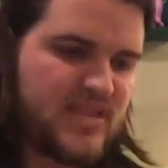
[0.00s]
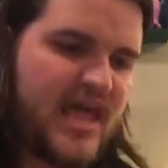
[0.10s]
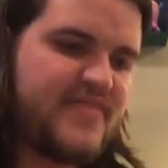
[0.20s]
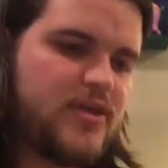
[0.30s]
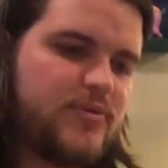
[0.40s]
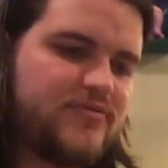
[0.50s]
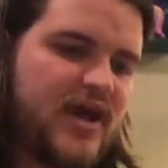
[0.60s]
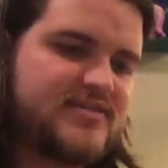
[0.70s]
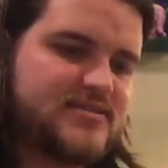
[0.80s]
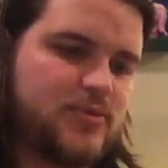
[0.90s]
And then we've
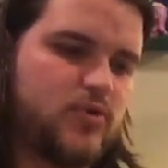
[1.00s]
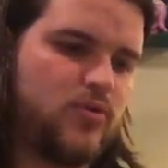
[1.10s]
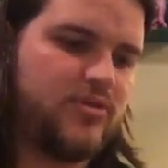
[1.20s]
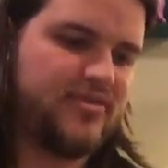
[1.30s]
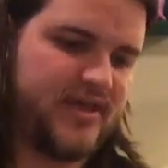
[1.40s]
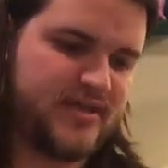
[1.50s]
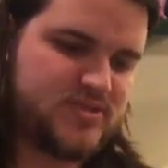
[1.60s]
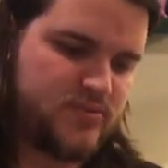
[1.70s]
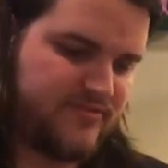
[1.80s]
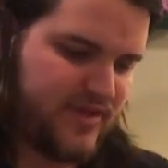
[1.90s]
got some cool
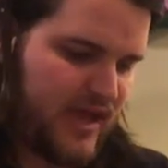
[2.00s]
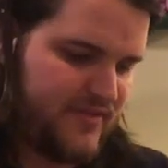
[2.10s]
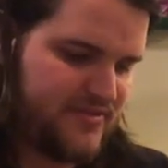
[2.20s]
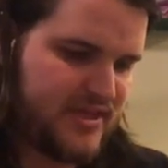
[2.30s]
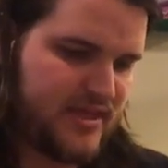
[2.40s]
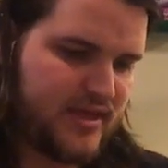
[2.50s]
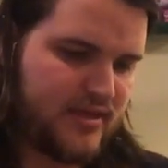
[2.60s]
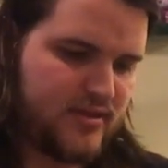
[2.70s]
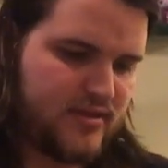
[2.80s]
things. We've got the...